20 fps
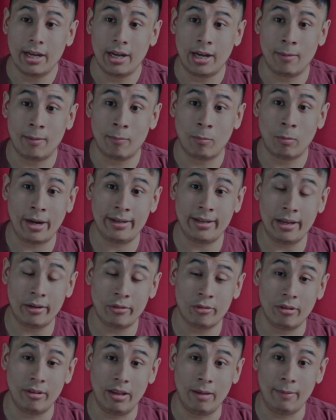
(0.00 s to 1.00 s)
right
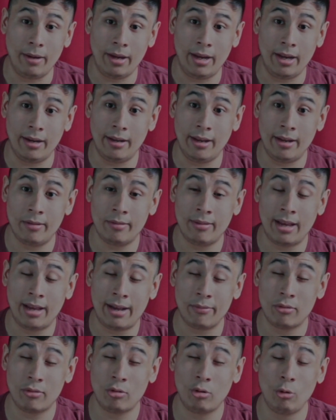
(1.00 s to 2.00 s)
next to them, and it
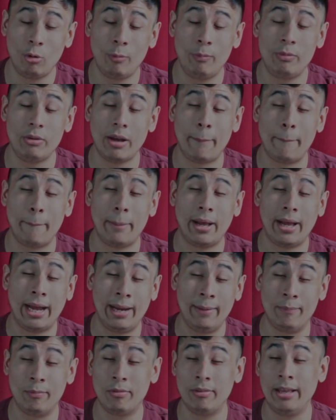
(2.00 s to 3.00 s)
has tubes of
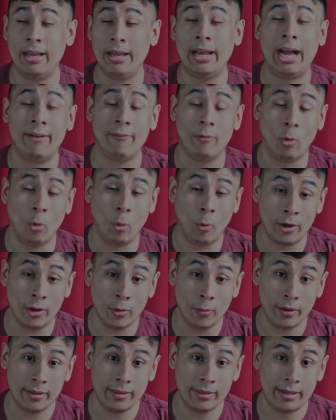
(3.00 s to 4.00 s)
pipes that have
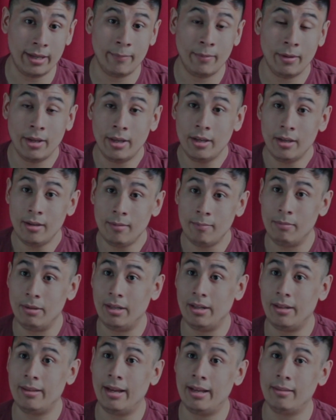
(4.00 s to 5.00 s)
oil in them,
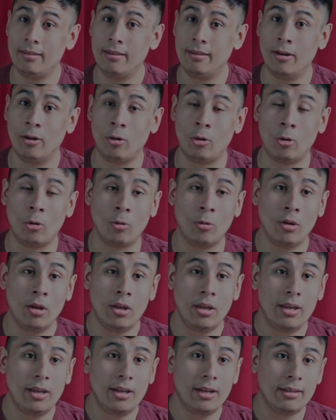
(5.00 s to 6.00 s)
meaning that the whole,
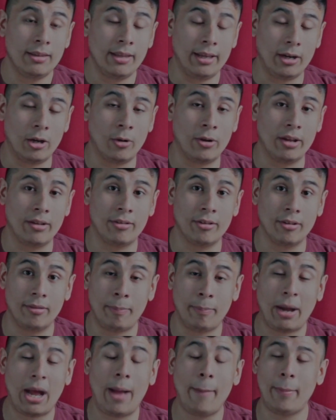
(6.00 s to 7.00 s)
like, okay, so
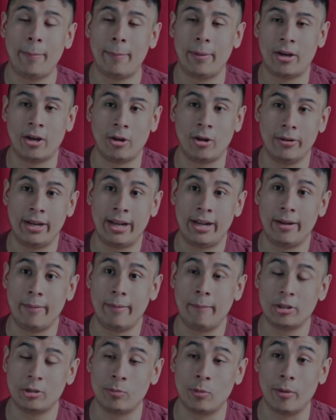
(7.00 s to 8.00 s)
the Papa McCullen had a
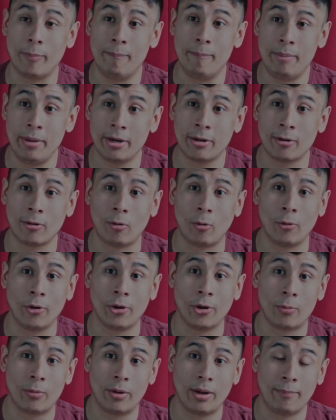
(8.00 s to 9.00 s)
much more bigger
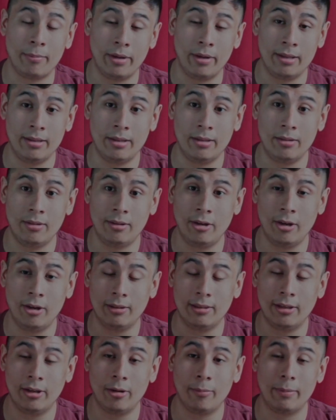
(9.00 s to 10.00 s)
oil ring plan than, you know,
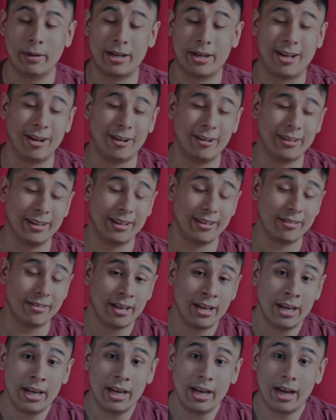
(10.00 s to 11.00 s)
little McCullen's
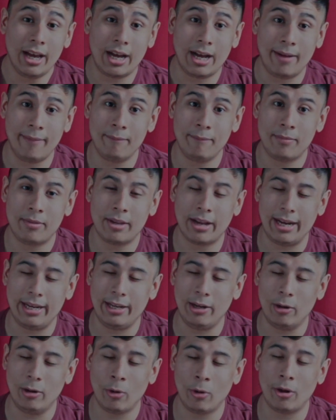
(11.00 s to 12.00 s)

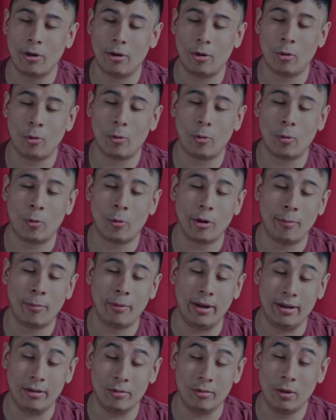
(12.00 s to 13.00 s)
tiny oil
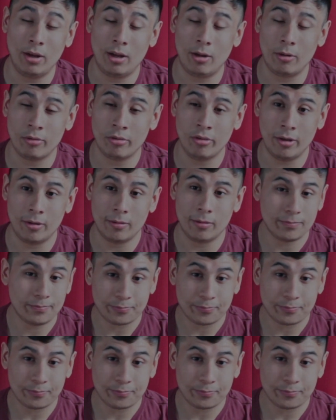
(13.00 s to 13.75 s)
plan as well. So